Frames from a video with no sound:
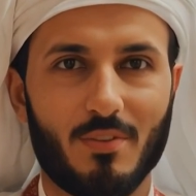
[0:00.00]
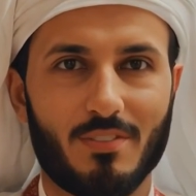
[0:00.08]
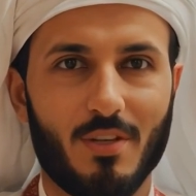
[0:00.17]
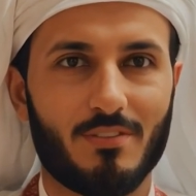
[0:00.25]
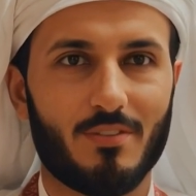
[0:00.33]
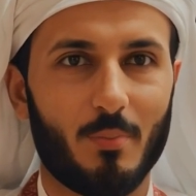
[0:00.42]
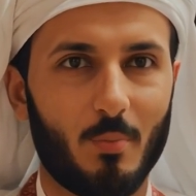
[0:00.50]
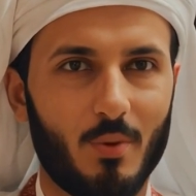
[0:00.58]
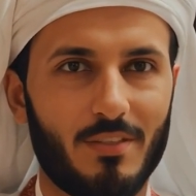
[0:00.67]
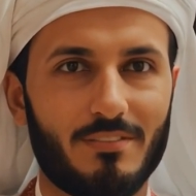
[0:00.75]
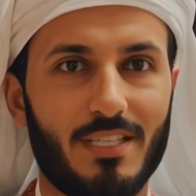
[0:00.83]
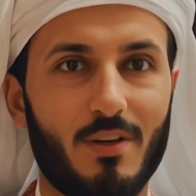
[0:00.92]
also
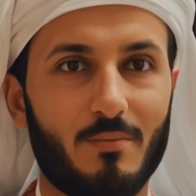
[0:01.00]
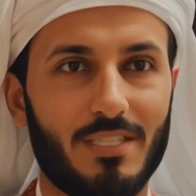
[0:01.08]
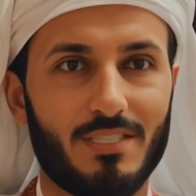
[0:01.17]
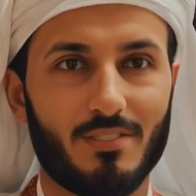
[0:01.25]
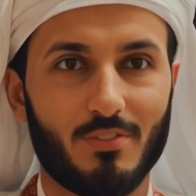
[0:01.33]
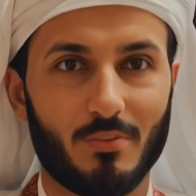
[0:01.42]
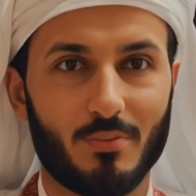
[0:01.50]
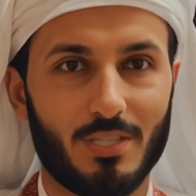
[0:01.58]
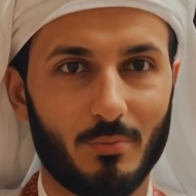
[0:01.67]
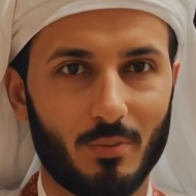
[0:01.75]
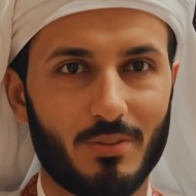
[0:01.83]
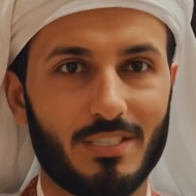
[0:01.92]
warned that only the truly
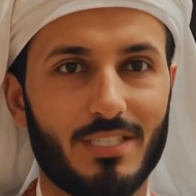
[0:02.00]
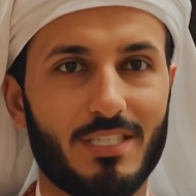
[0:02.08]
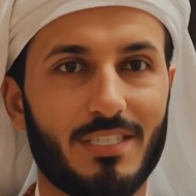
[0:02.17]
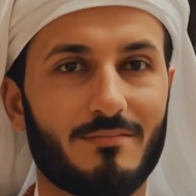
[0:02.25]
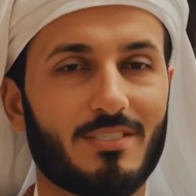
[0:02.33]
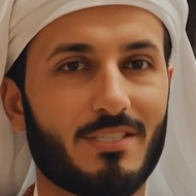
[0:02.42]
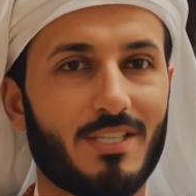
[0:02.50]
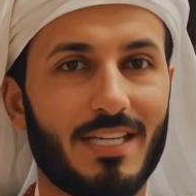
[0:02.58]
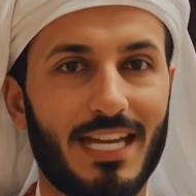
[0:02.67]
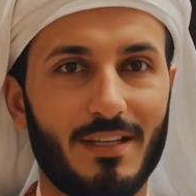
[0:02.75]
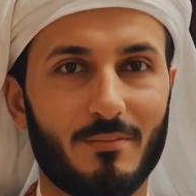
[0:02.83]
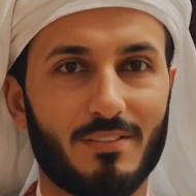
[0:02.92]
worthy could even look
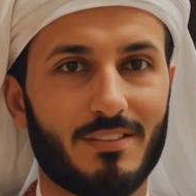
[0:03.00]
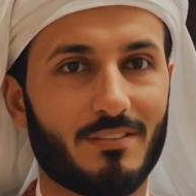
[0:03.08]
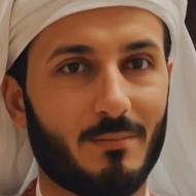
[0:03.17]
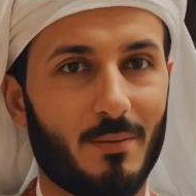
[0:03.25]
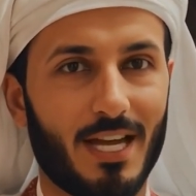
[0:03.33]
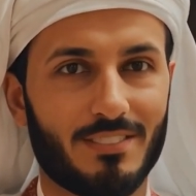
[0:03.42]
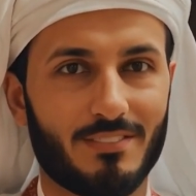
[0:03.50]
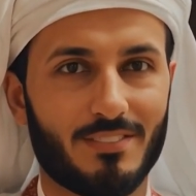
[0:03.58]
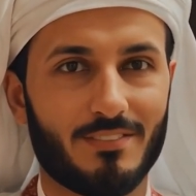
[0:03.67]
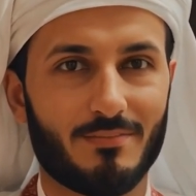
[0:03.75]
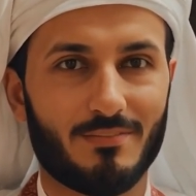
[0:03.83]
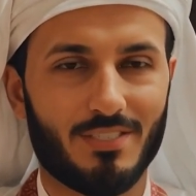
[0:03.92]
at it without their minds
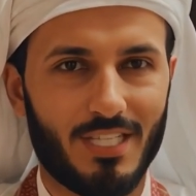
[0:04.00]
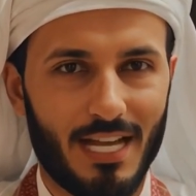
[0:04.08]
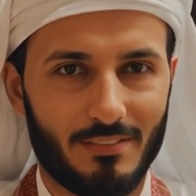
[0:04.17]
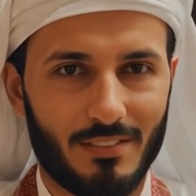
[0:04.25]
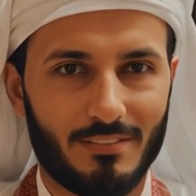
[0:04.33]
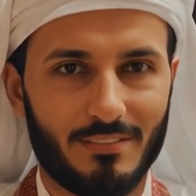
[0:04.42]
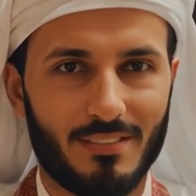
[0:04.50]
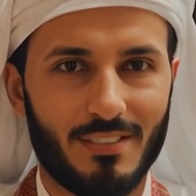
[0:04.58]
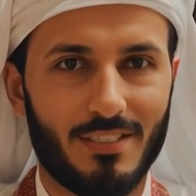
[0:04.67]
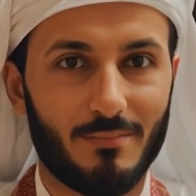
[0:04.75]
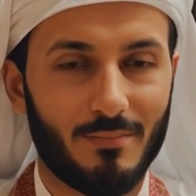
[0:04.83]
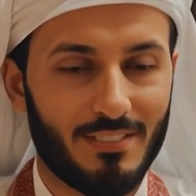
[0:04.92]
just shattering
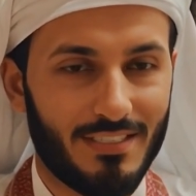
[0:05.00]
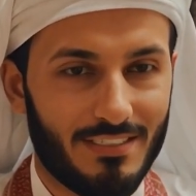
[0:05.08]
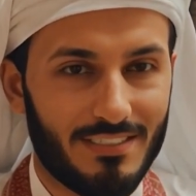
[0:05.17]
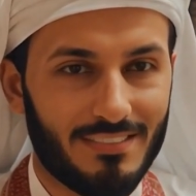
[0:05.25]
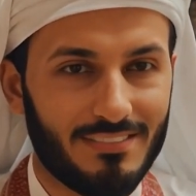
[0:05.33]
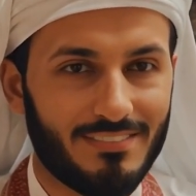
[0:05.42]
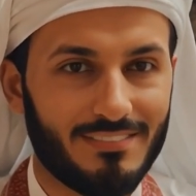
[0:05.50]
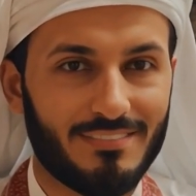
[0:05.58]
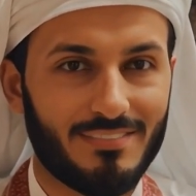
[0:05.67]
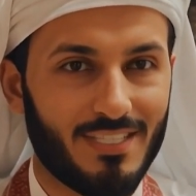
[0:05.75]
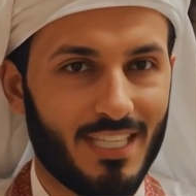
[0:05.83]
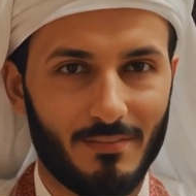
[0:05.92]
completely.
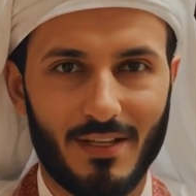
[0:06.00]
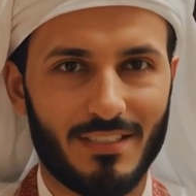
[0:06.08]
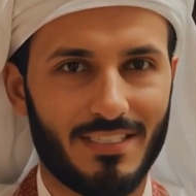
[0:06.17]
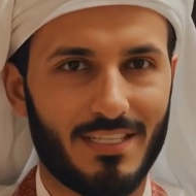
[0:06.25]
Think about that.